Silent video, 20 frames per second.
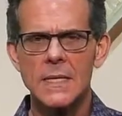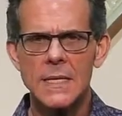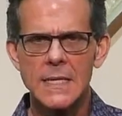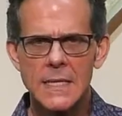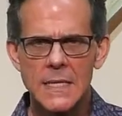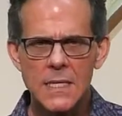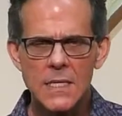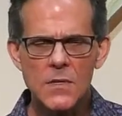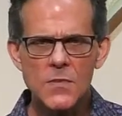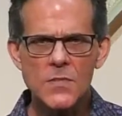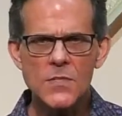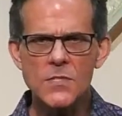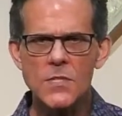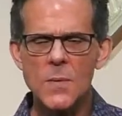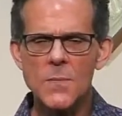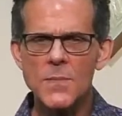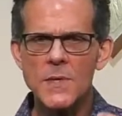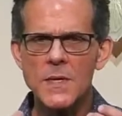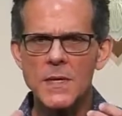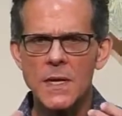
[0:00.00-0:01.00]
Give
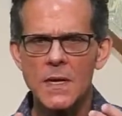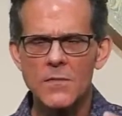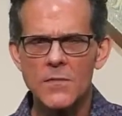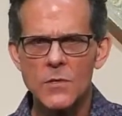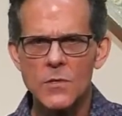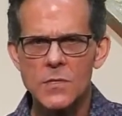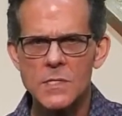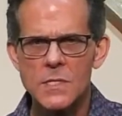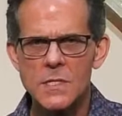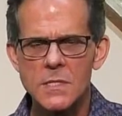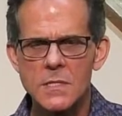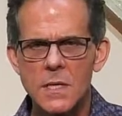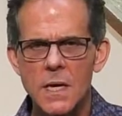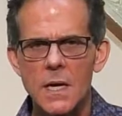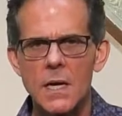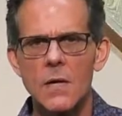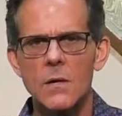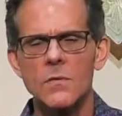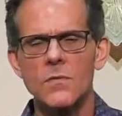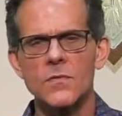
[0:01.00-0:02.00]
something of
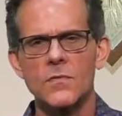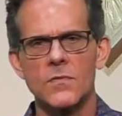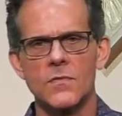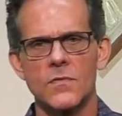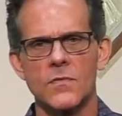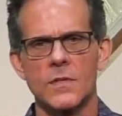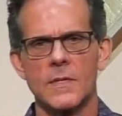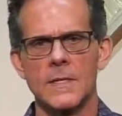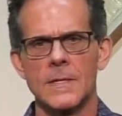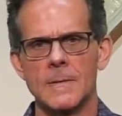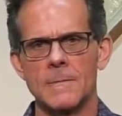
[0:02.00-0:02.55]
yourself